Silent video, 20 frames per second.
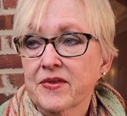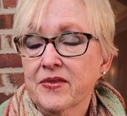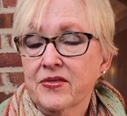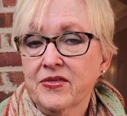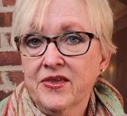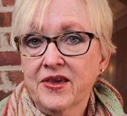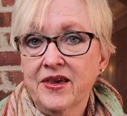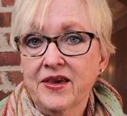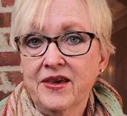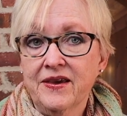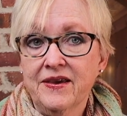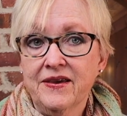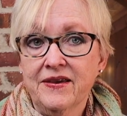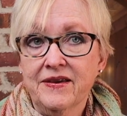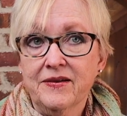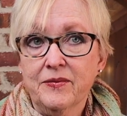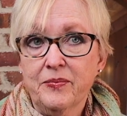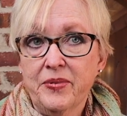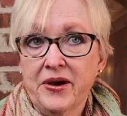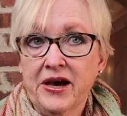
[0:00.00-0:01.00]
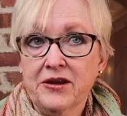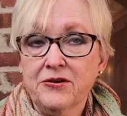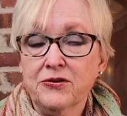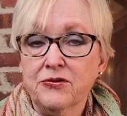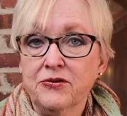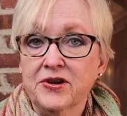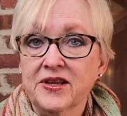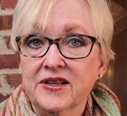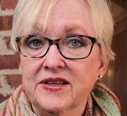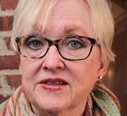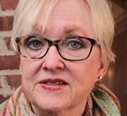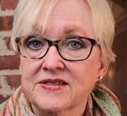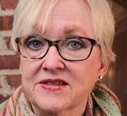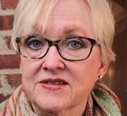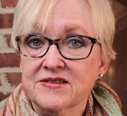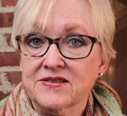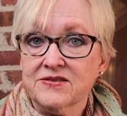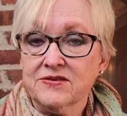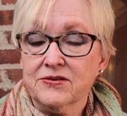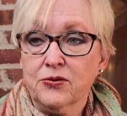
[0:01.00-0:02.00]
the pattern
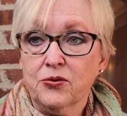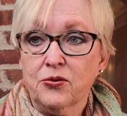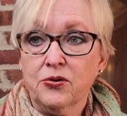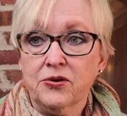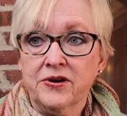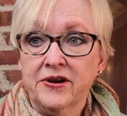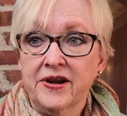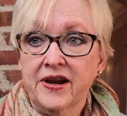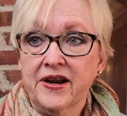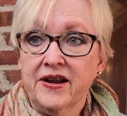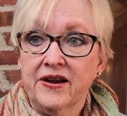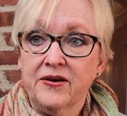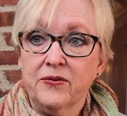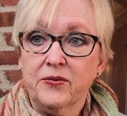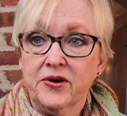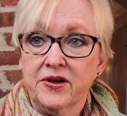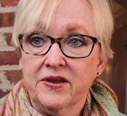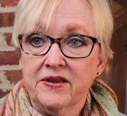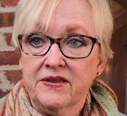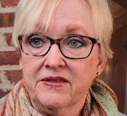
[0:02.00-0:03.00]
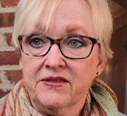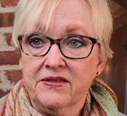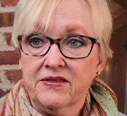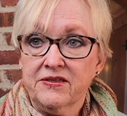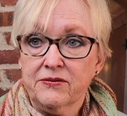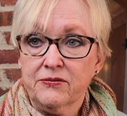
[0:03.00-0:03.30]
releases coordinating with